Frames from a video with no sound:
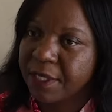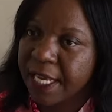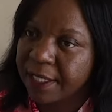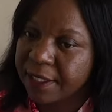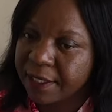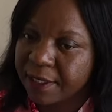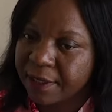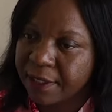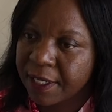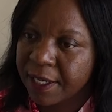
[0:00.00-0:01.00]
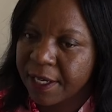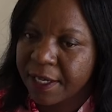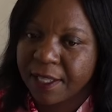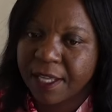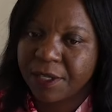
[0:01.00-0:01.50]
scientists
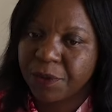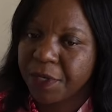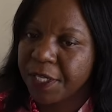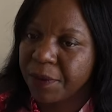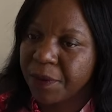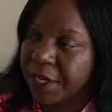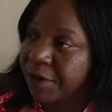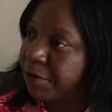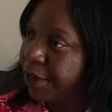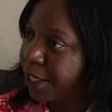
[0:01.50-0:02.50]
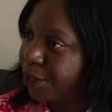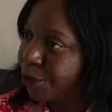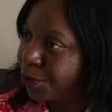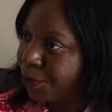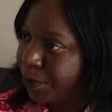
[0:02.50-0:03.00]
that we were referred
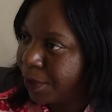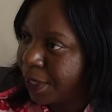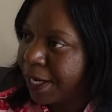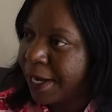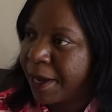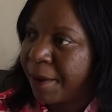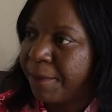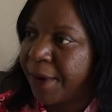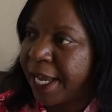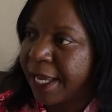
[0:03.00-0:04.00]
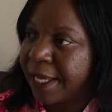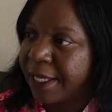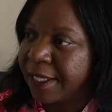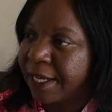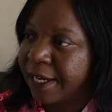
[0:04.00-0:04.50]
to by
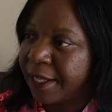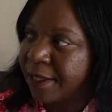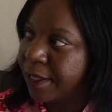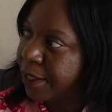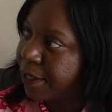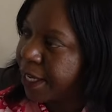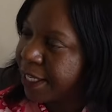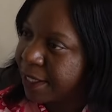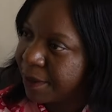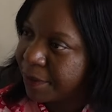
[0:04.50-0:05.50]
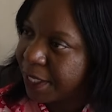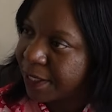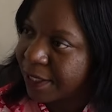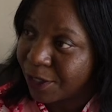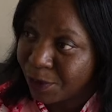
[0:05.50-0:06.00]
the
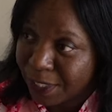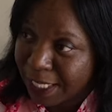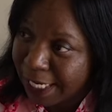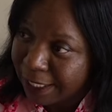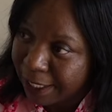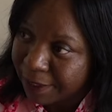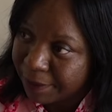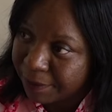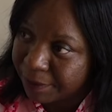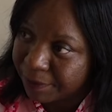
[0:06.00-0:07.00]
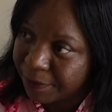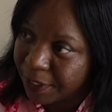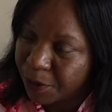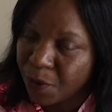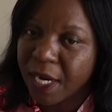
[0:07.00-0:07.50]
SMEs Association,
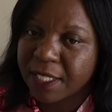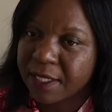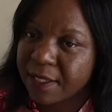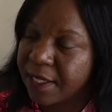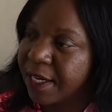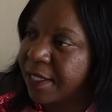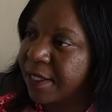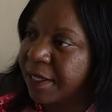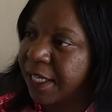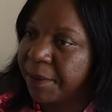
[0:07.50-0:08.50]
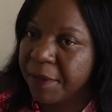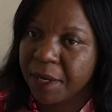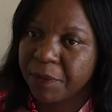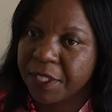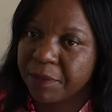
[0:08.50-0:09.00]
who assisted us in coming
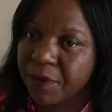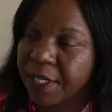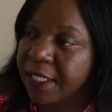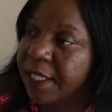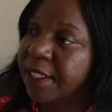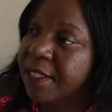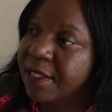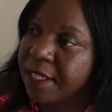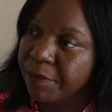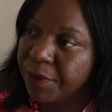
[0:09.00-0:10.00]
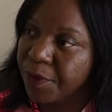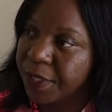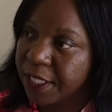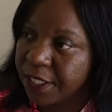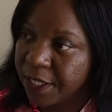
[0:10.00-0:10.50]
up with a product that is stable
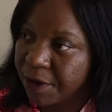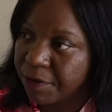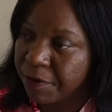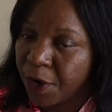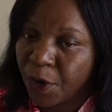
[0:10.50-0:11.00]
on the shelf